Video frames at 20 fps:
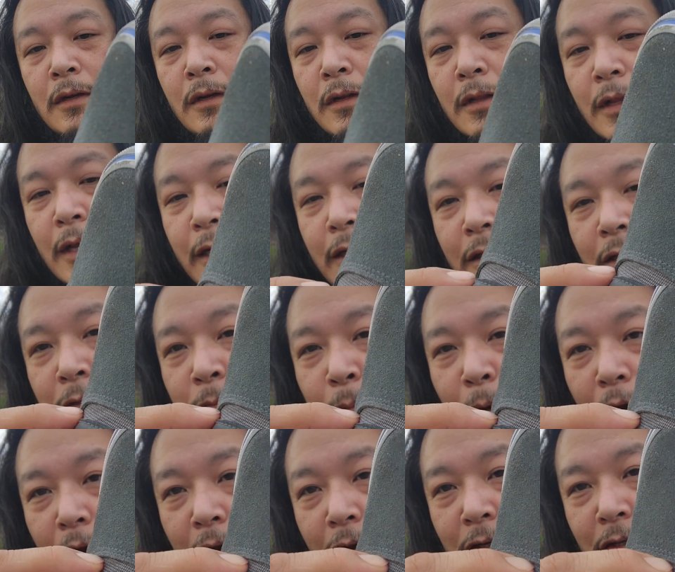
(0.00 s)
Like this
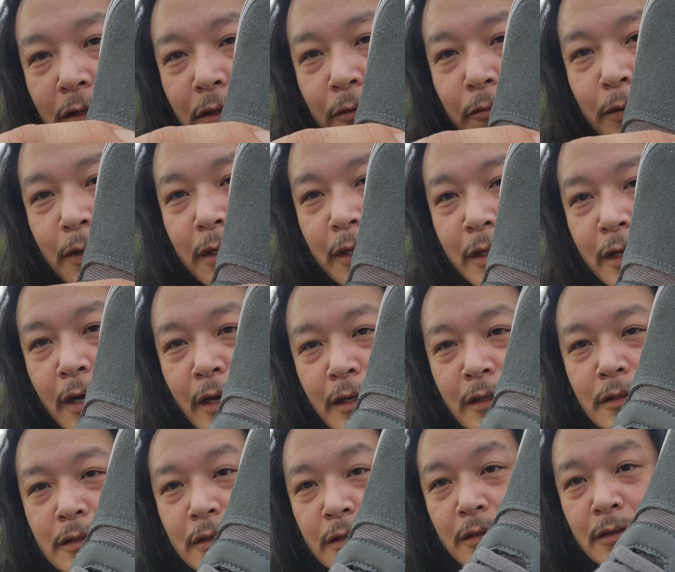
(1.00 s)
part actually really
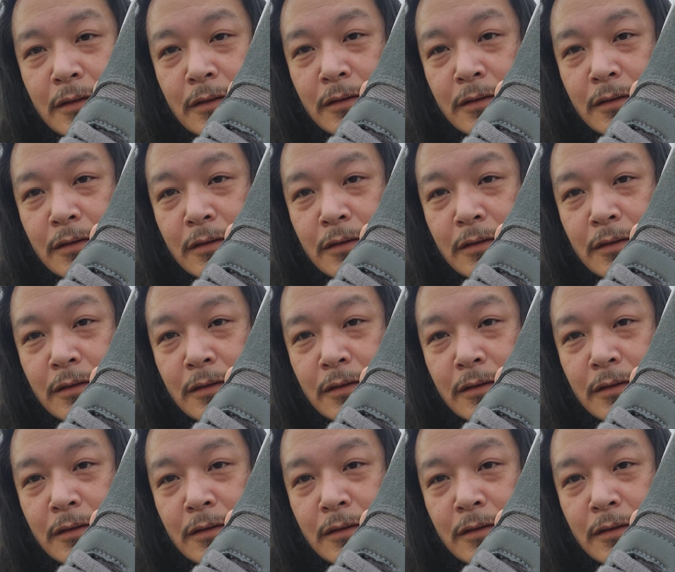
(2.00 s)
nice.